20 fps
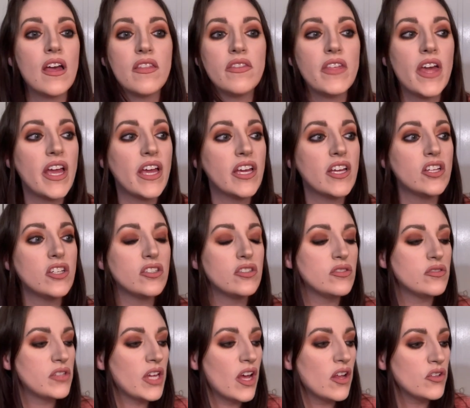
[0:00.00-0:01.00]
They
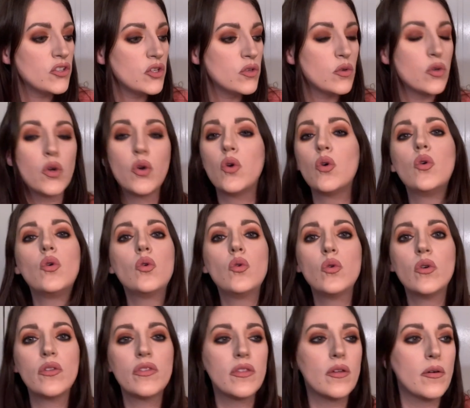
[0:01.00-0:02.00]
tell you
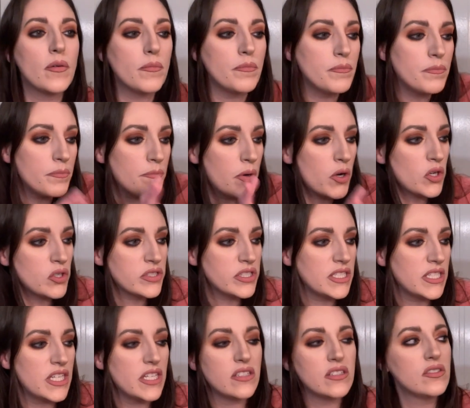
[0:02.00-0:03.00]
who the person
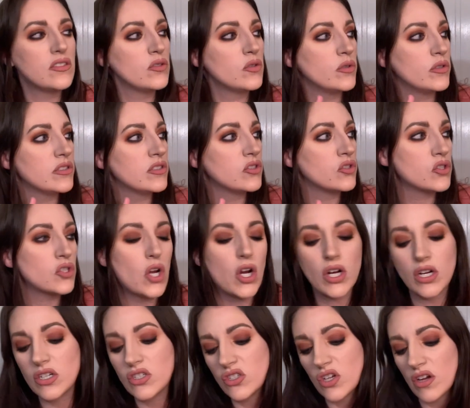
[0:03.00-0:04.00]
is who is in
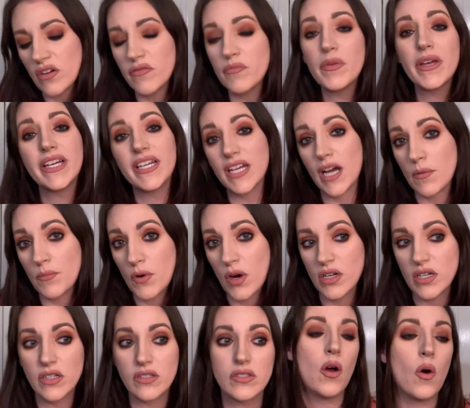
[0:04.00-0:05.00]
charge of picking out
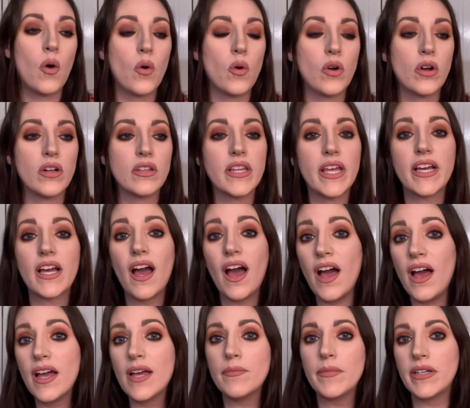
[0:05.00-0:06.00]
products, or like,
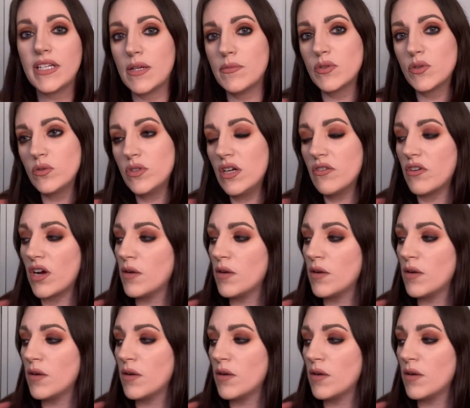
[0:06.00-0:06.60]
hi, my name is whatever.